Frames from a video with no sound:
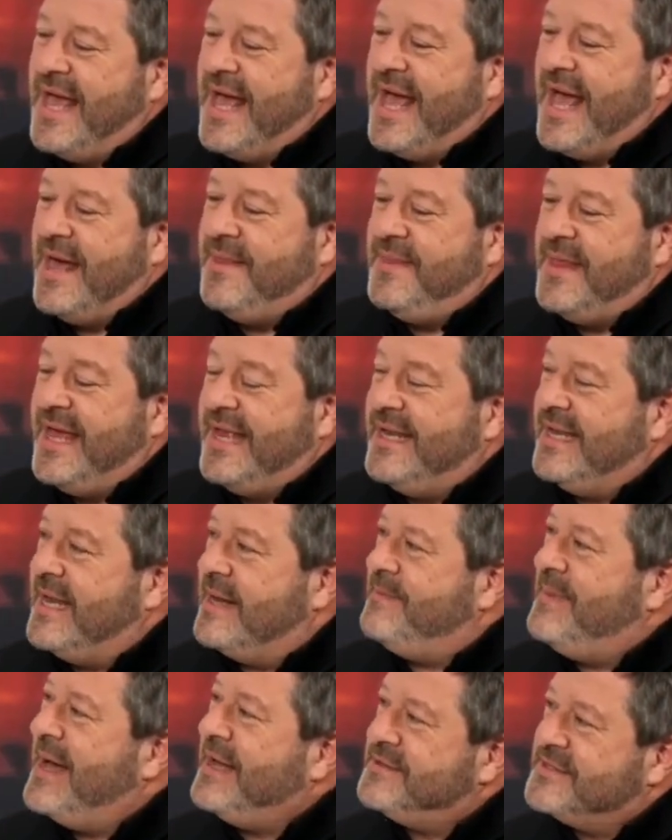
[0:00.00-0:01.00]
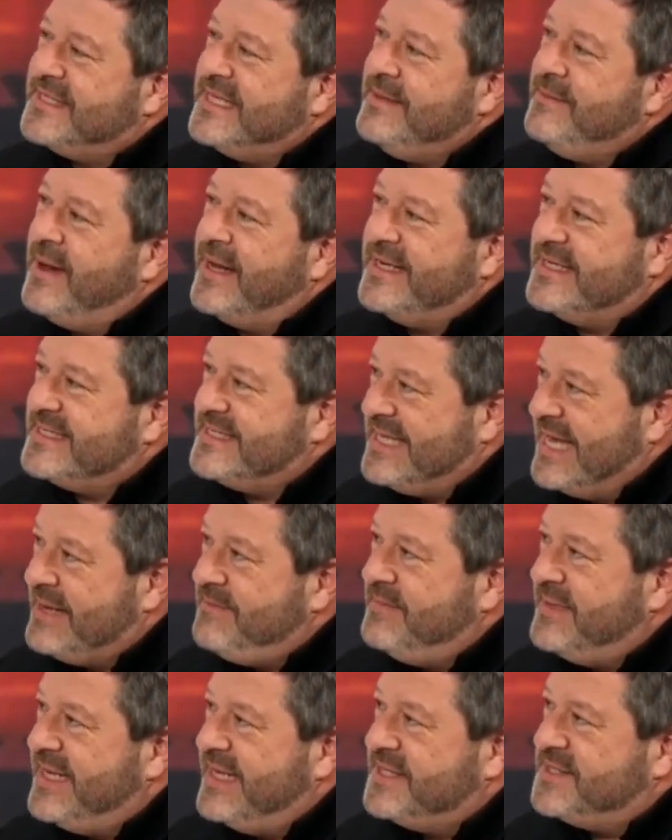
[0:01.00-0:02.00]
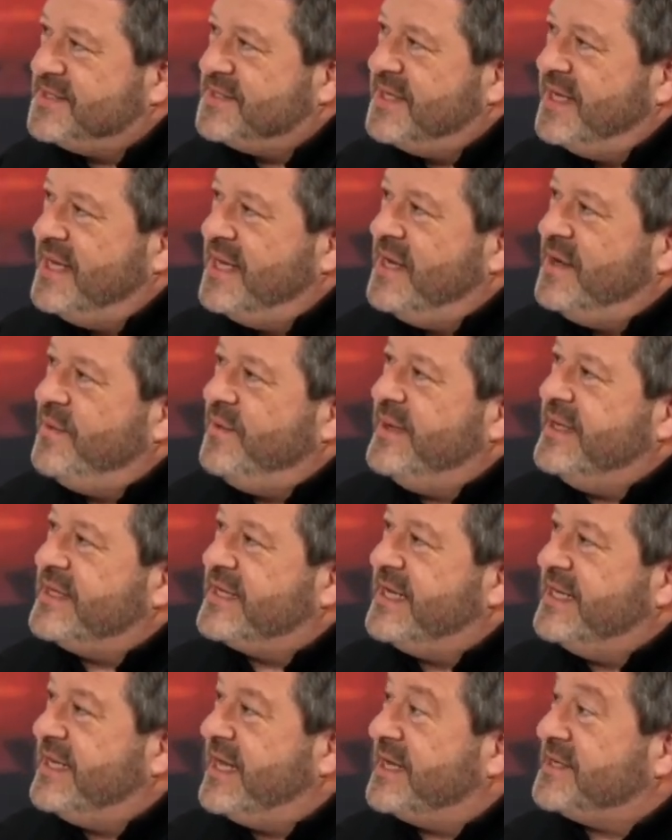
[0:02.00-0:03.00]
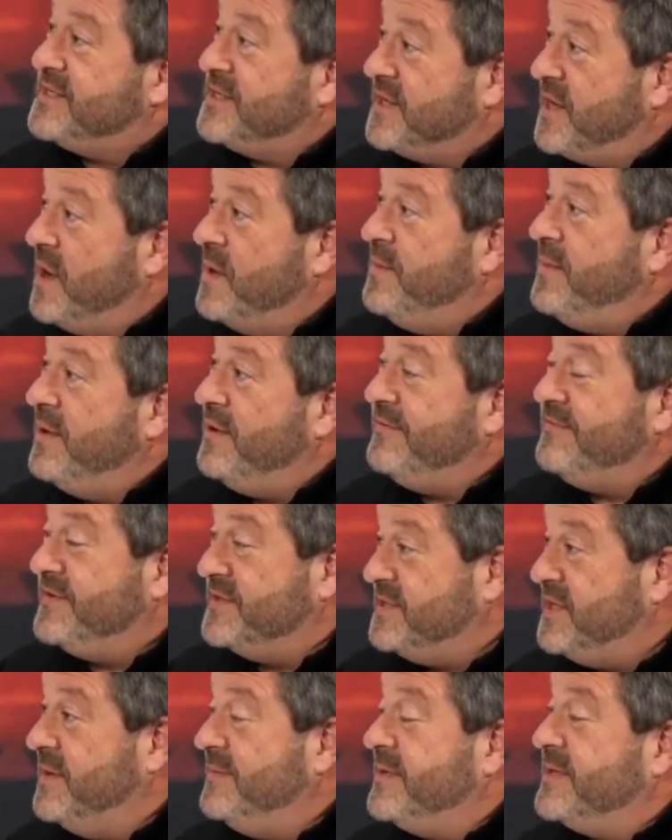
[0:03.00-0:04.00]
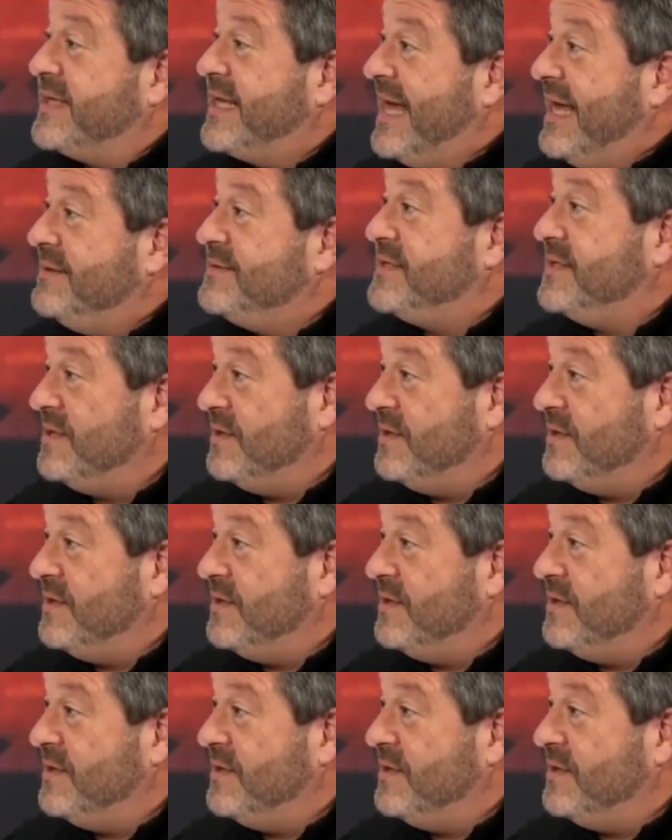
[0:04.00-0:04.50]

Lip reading: And then about T-minus 10 minutes, we'll conduct a go poll for terminal count and